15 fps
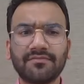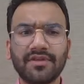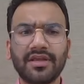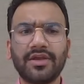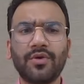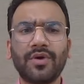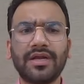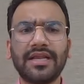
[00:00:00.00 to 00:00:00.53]

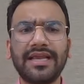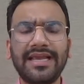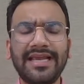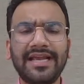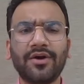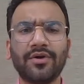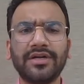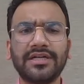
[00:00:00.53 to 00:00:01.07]
your
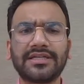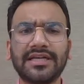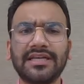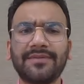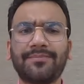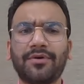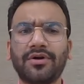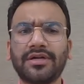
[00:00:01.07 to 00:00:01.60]
e-auditor
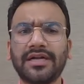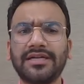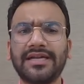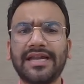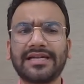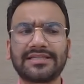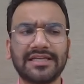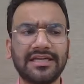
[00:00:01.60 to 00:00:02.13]
report and
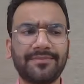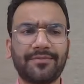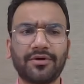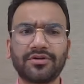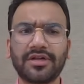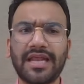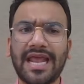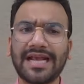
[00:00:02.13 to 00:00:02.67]
director report,
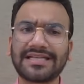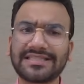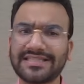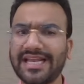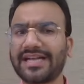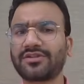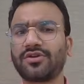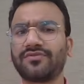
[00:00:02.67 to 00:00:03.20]
or
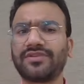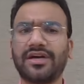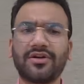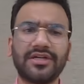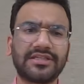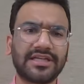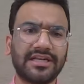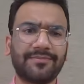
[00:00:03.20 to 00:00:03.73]
extract of the
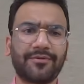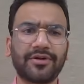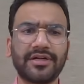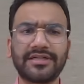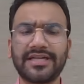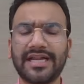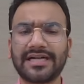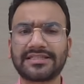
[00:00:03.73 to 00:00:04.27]
auditor report
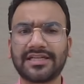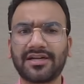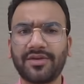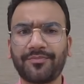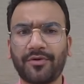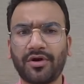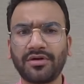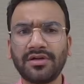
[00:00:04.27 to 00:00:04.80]
and director
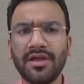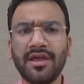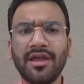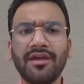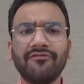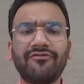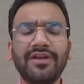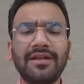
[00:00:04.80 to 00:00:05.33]
report,
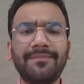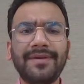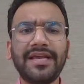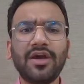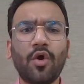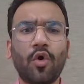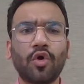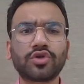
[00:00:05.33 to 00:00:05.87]
will be
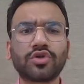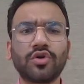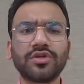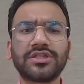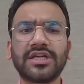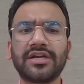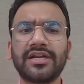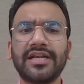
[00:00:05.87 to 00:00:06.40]

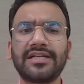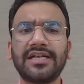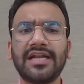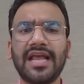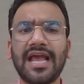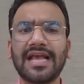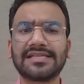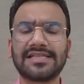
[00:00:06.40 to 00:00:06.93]
auto-generated
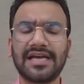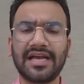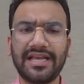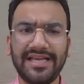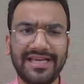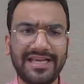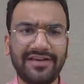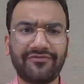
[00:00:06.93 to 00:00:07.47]
as a
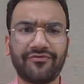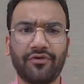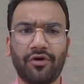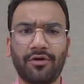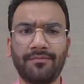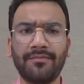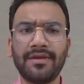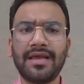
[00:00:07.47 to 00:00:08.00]

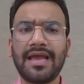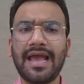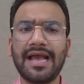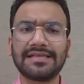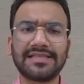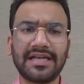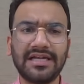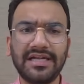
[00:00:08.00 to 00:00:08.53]
e-form,
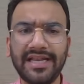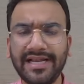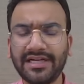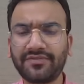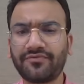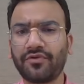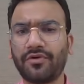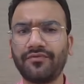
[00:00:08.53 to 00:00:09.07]
as a
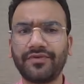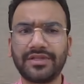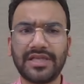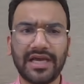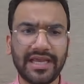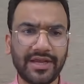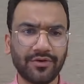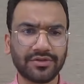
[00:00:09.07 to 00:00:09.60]
linked form with
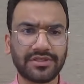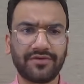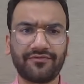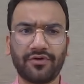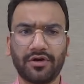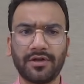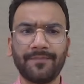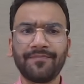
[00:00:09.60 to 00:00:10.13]
the AOC4.